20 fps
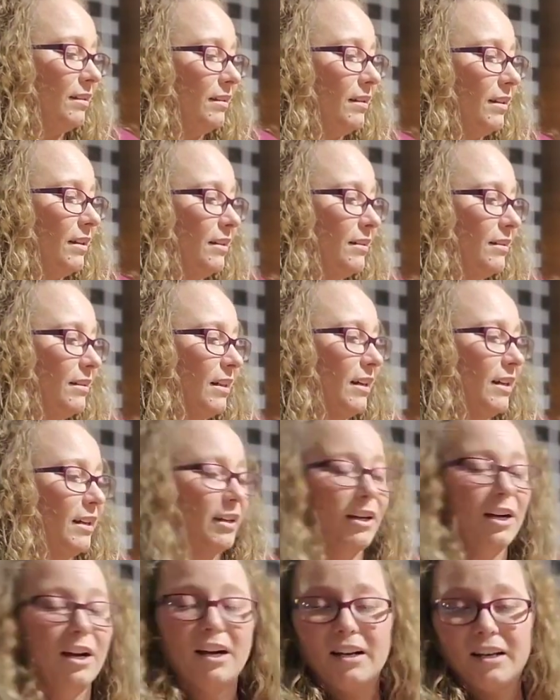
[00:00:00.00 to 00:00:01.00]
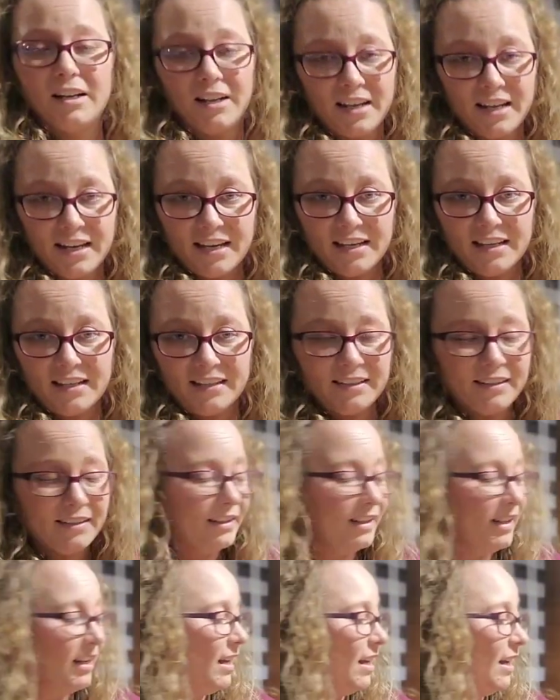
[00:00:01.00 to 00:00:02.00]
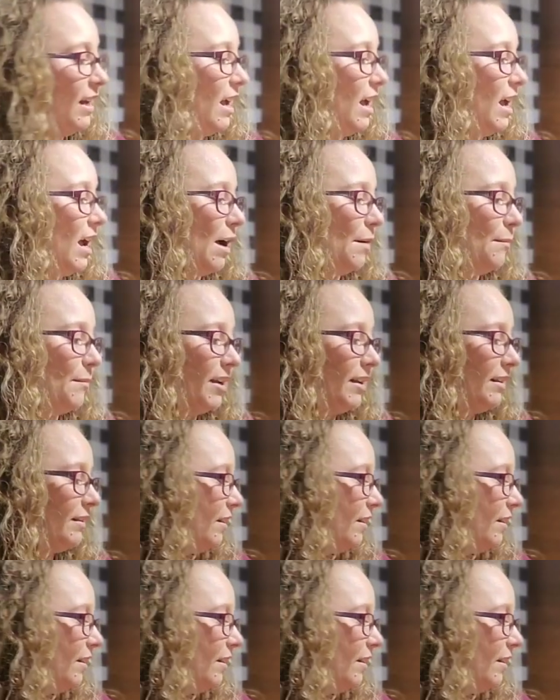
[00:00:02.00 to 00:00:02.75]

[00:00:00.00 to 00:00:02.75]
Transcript: There's Gurney's. I mean,